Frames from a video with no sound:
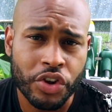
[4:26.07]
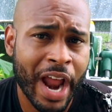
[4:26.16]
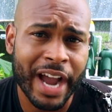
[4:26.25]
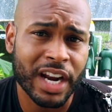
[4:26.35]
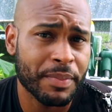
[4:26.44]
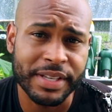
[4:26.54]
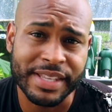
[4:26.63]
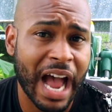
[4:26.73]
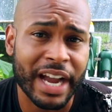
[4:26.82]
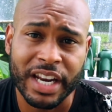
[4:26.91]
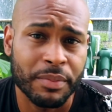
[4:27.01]
you're not going to be
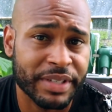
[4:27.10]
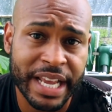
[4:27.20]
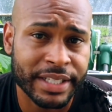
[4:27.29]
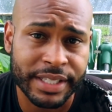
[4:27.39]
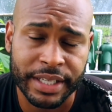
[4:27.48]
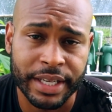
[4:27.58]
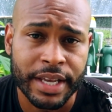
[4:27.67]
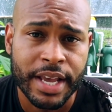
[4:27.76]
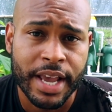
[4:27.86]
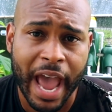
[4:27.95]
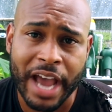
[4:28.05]
stocking them densely
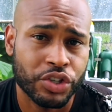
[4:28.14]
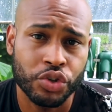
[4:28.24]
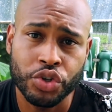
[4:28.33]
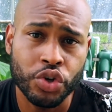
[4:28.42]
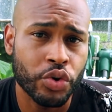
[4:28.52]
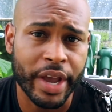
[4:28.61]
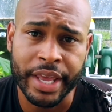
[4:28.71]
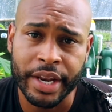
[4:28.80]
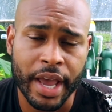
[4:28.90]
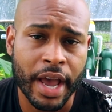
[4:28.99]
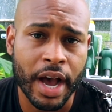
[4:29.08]
as you do
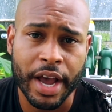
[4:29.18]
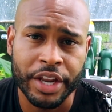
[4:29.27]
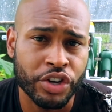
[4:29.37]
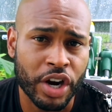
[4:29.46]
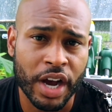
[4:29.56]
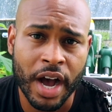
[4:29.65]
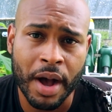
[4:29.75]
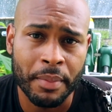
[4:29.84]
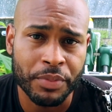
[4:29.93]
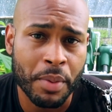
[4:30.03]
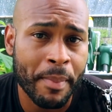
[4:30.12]
in
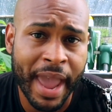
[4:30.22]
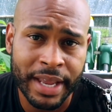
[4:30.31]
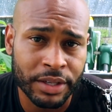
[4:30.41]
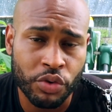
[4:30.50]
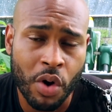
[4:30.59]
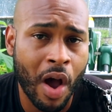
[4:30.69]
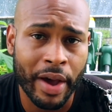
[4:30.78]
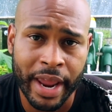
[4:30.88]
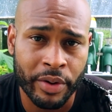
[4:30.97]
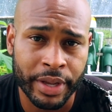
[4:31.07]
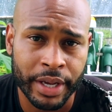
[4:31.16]
your main grow
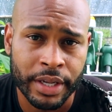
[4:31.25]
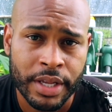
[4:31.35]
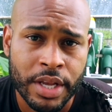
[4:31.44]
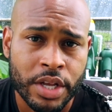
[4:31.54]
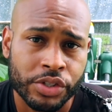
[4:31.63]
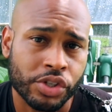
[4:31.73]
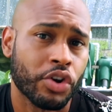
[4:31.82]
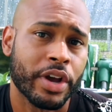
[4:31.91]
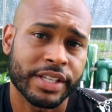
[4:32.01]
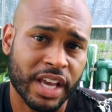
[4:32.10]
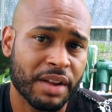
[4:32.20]
area. So
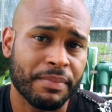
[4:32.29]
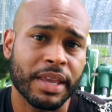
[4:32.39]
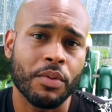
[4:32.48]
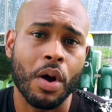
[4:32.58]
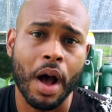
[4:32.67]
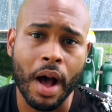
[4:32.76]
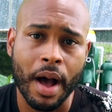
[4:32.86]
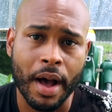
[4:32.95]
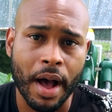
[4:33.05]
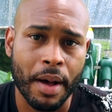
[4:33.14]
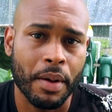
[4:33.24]
it's going to be
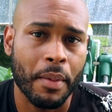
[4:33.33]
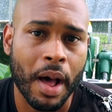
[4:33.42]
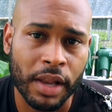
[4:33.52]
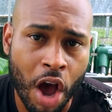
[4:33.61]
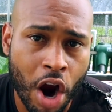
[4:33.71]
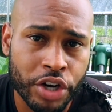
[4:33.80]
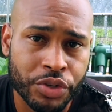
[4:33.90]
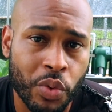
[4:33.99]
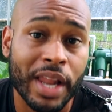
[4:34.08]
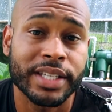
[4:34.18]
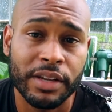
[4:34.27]
a large,
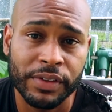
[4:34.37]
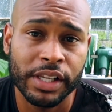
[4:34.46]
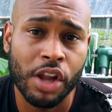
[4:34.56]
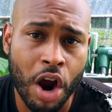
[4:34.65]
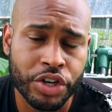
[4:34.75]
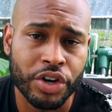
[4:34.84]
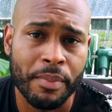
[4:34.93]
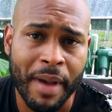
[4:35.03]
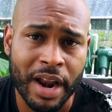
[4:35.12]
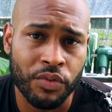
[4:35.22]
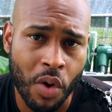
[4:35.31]
relatively larger
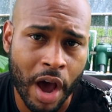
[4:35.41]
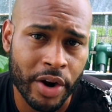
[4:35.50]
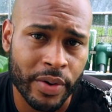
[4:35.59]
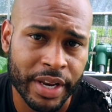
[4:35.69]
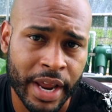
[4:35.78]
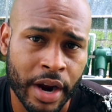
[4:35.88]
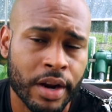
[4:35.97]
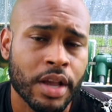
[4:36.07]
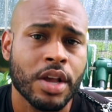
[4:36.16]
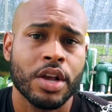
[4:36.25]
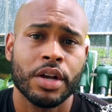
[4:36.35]
amount of water in there
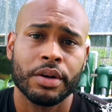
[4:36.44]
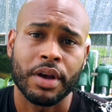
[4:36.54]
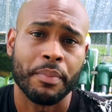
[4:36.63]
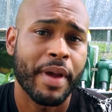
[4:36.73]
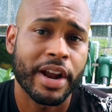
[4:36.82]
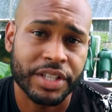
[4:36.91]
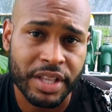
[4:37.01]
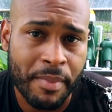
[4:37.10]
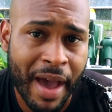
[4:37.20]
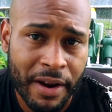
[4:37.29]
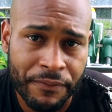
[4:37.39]
compared to
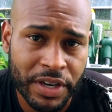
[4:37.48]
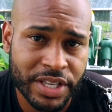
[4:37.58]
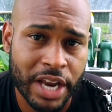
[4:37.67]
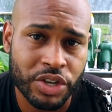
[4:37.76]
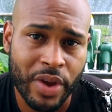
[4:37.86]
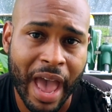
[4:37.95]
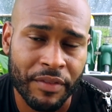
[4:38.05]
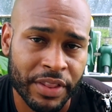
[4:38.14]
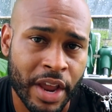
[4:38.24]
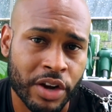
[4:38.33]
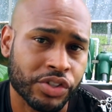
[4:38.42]
the amount of fish that you have
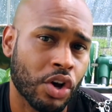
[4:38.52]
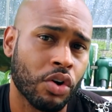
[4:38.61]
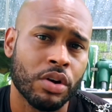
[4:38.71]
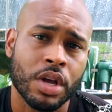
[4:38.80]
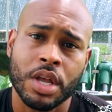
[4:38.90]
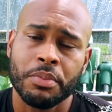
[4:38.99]
in there. So